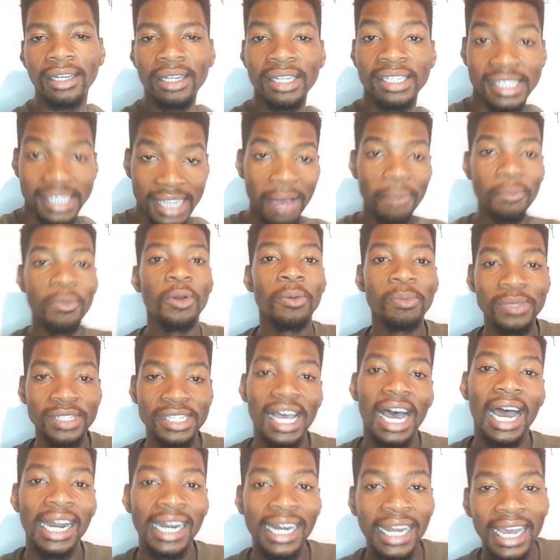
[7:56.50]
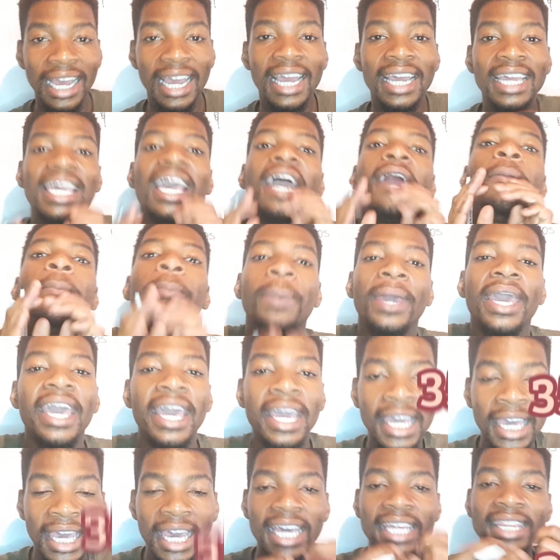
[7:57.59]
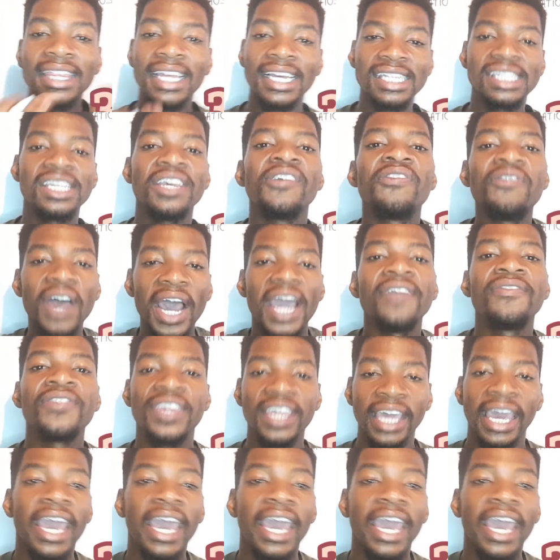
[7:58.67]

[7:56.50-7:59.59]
Sam Mnumzane can bake 35